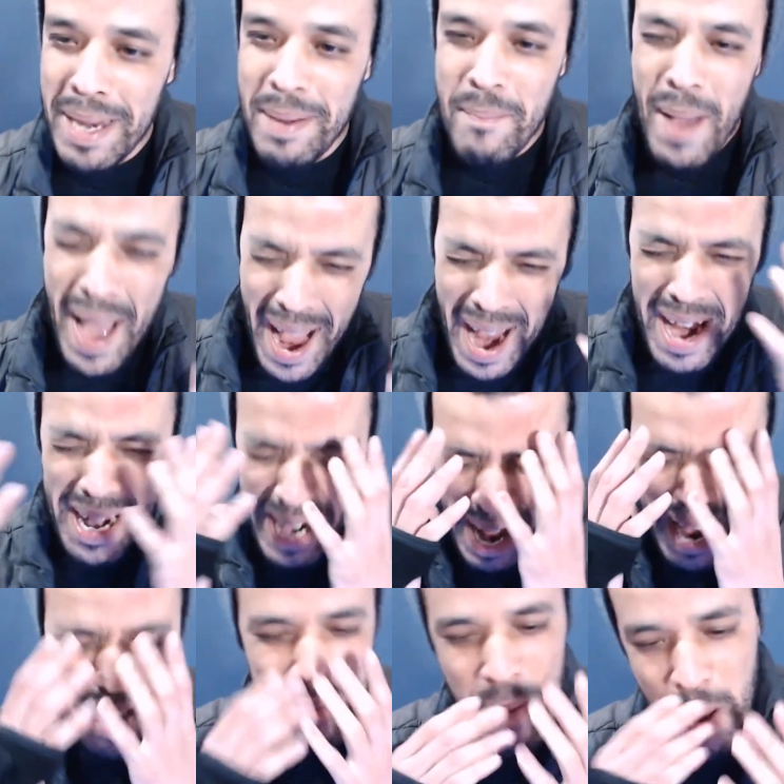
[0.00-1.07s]
My
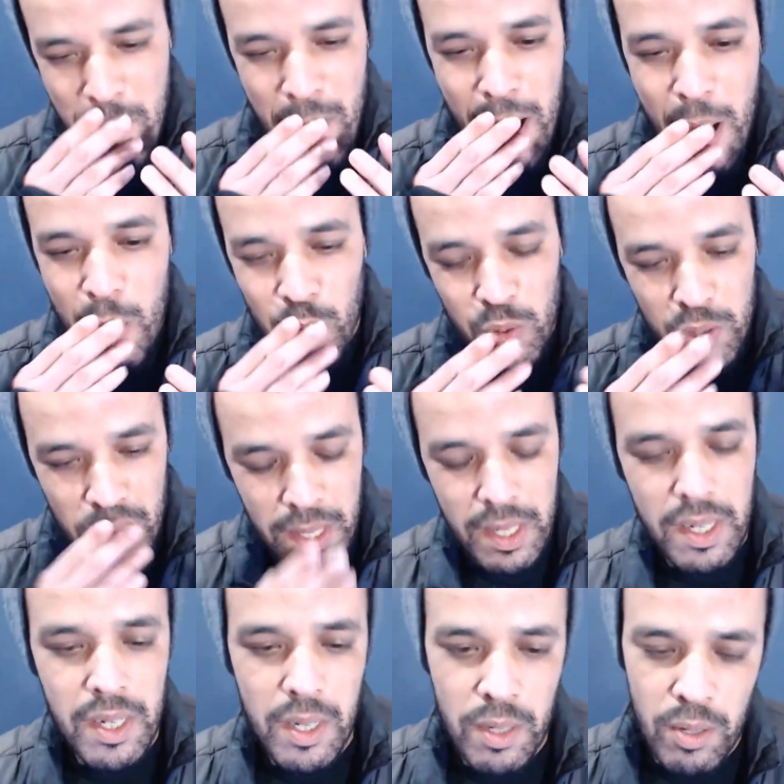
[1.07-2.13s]
ah, God, my mouth.
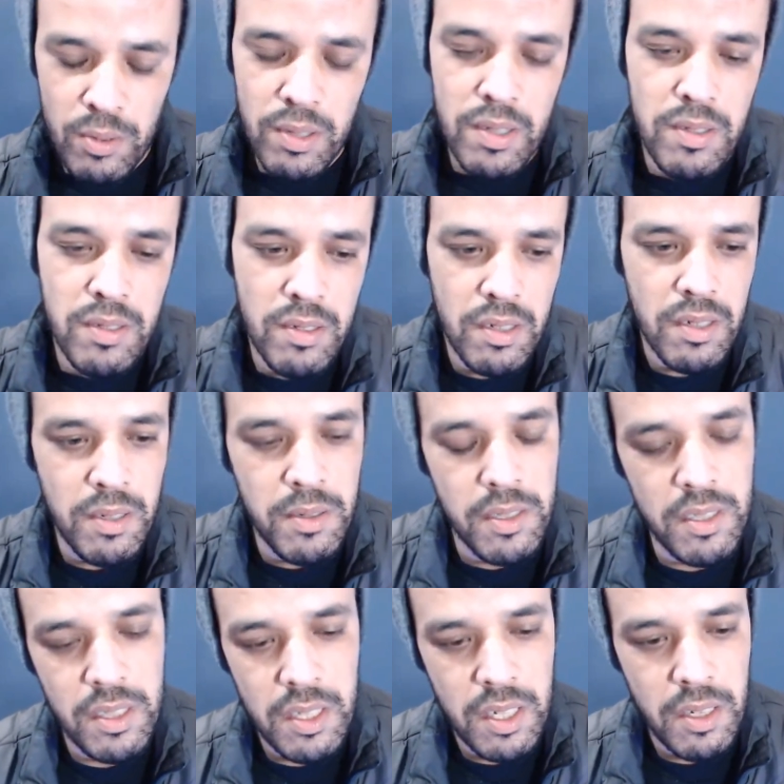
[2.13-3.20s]
Go to the
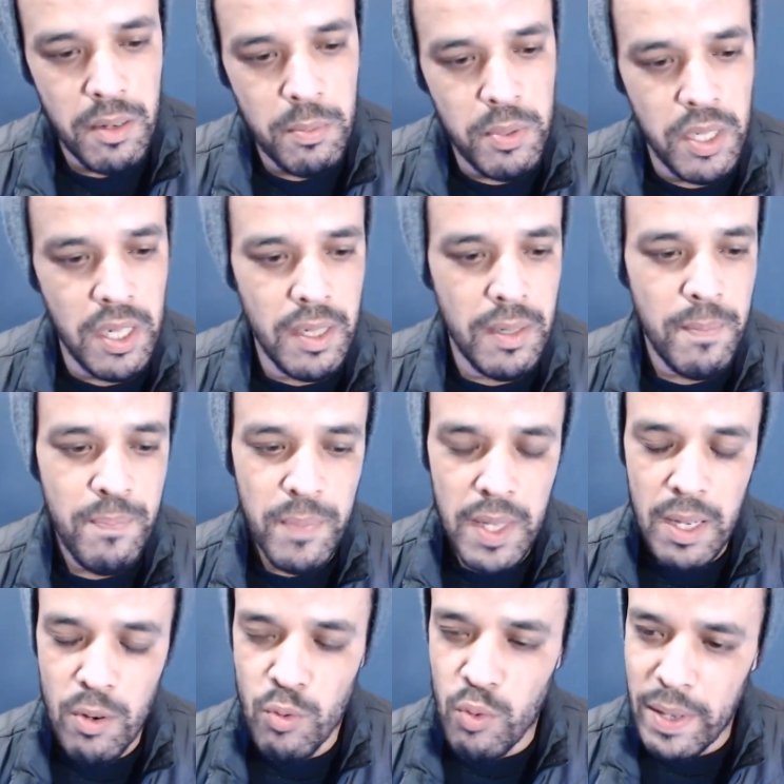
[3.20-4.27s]
description.
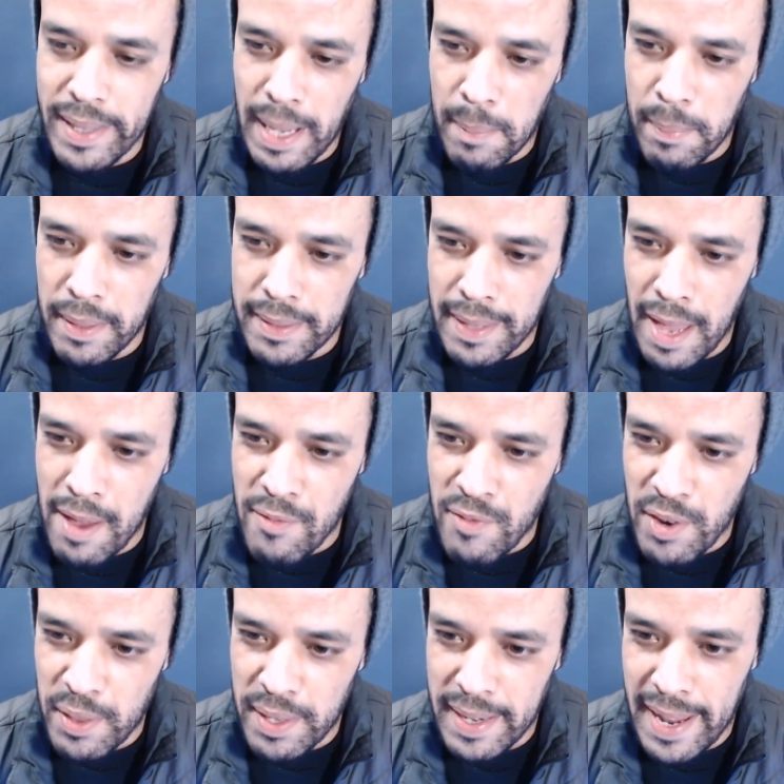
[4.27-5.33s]
Read about
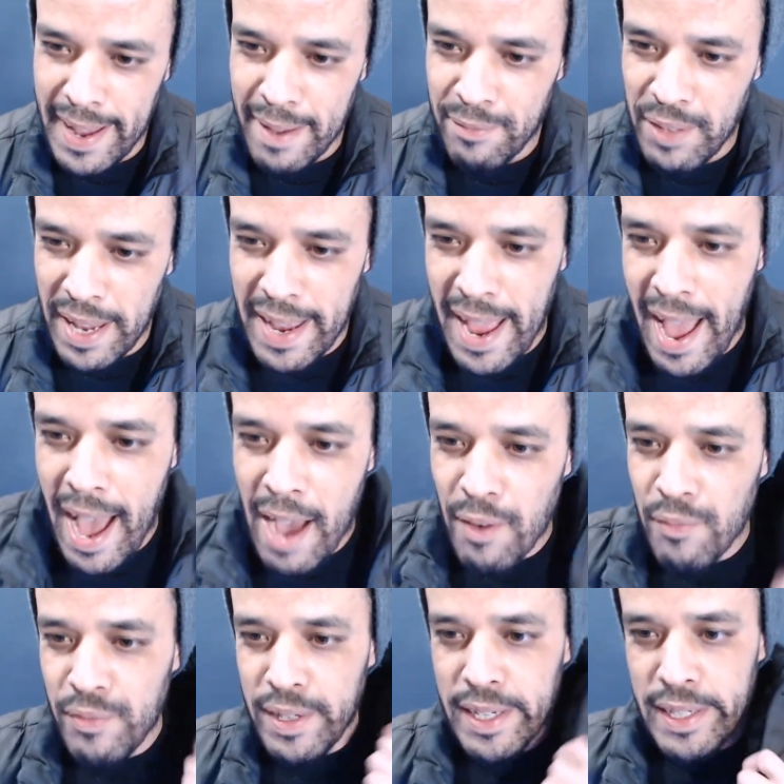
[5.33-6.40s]
everything I have, I
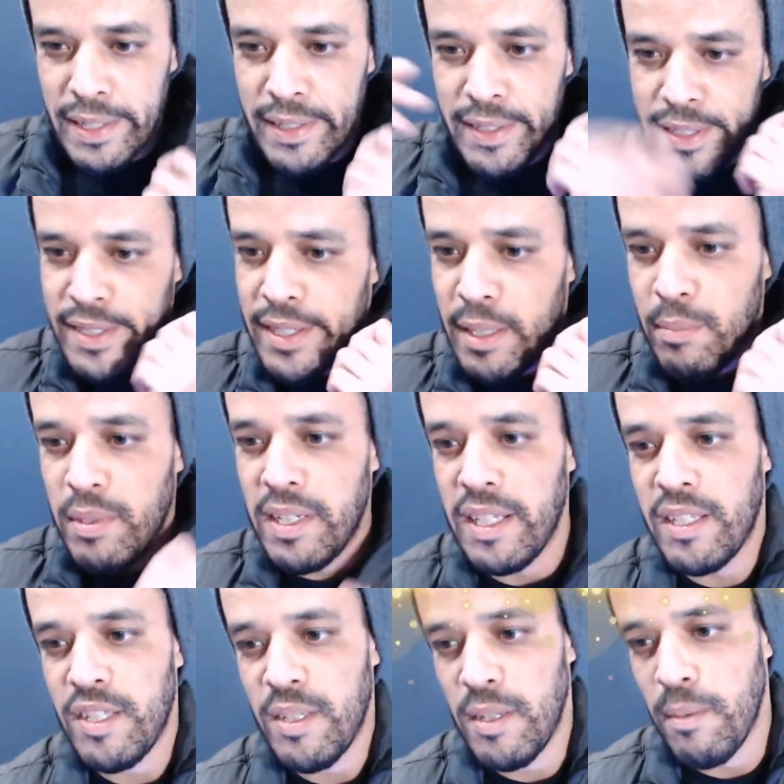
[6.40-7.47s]
have in description.
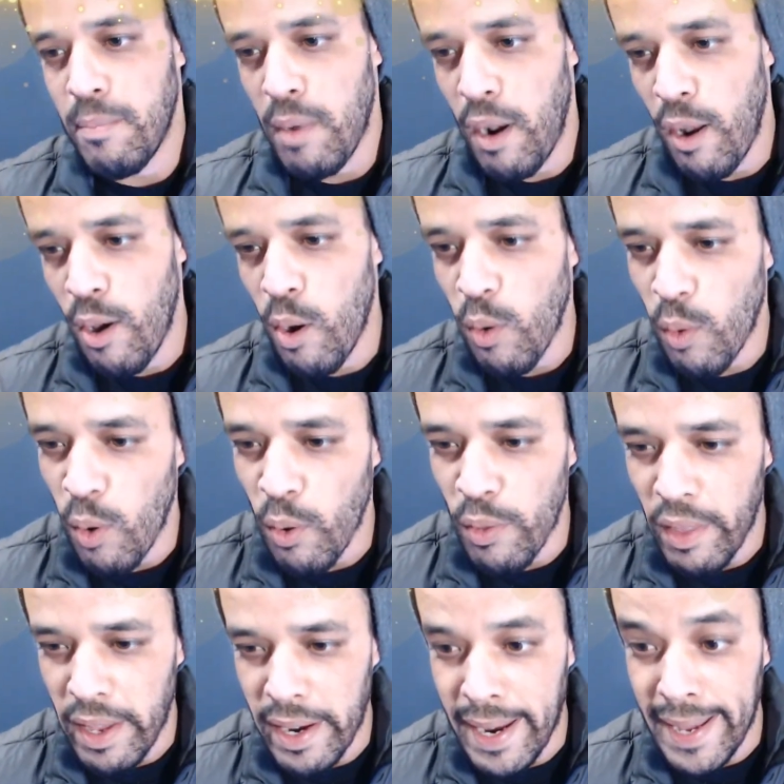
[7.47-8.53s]
It's in below. Go
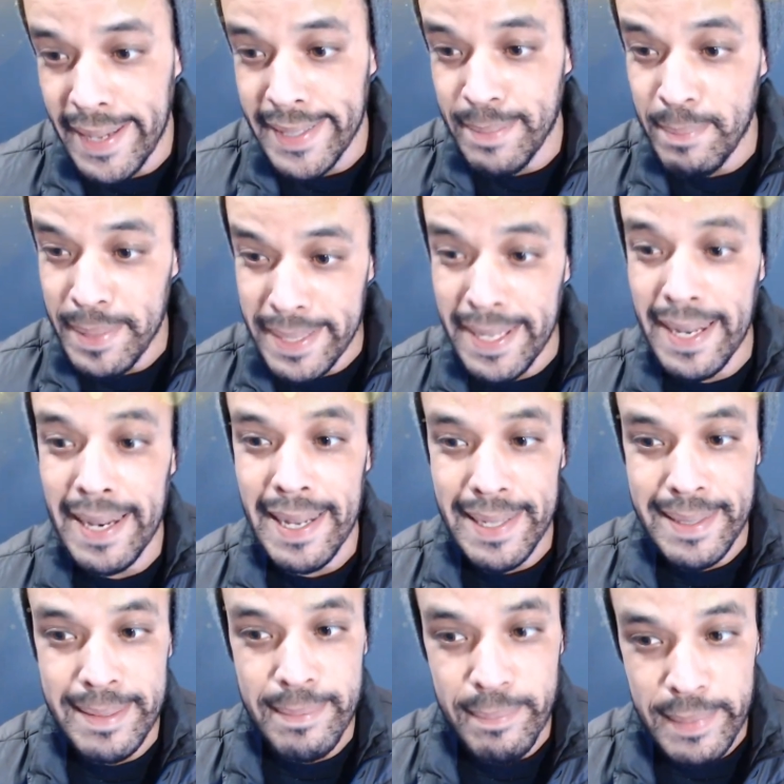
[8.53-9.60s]
there and mean a
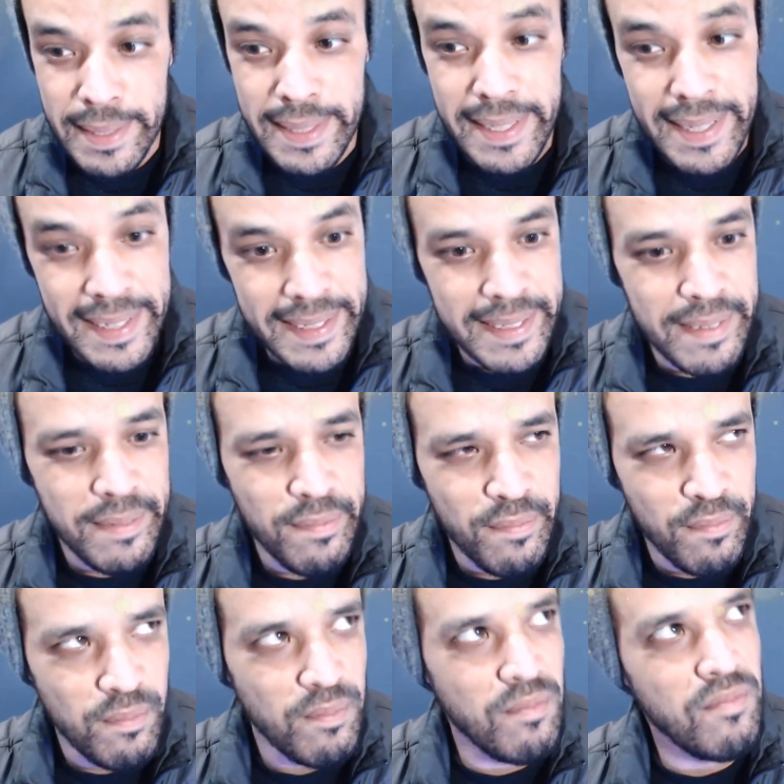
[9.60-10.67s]
lot to me. Yeah,
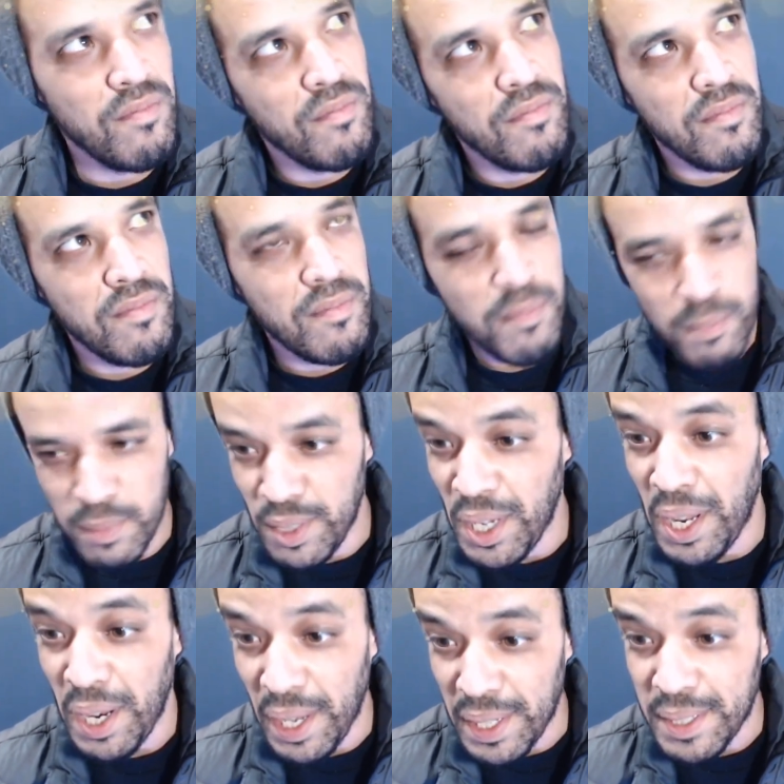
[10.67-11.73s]
mean a
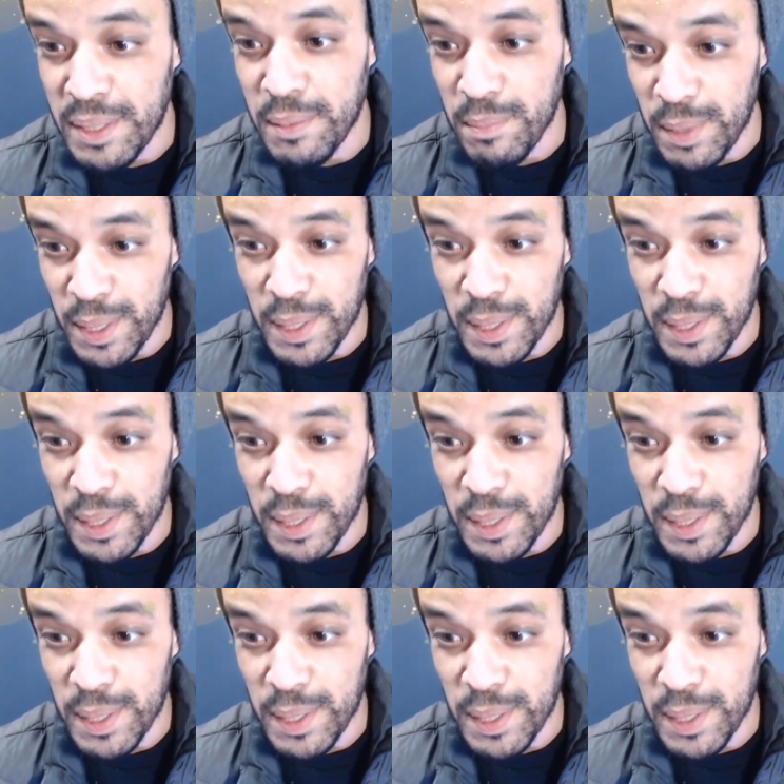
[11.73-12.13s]
lot to me.